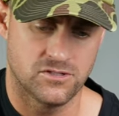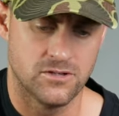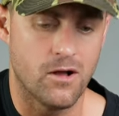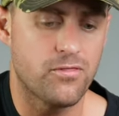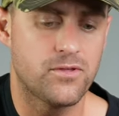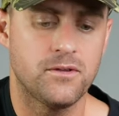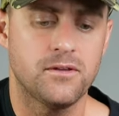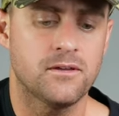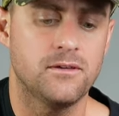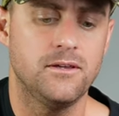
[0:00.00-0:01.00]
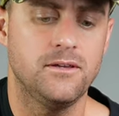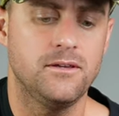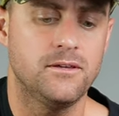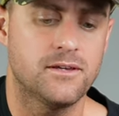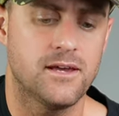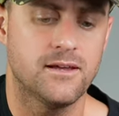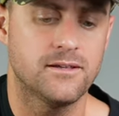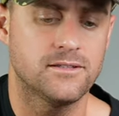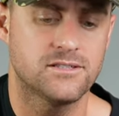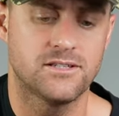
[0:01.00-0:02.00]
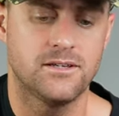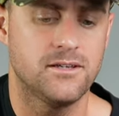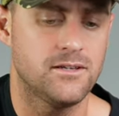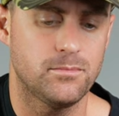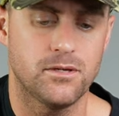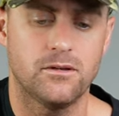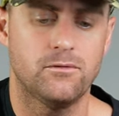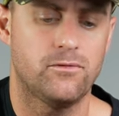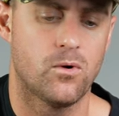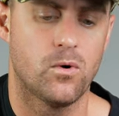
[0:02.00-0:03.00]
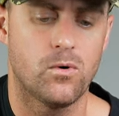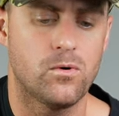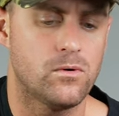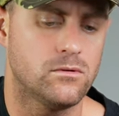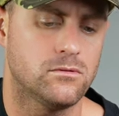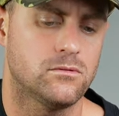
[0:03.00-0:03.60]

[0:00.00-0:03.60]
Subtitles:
Nothing he can't see before.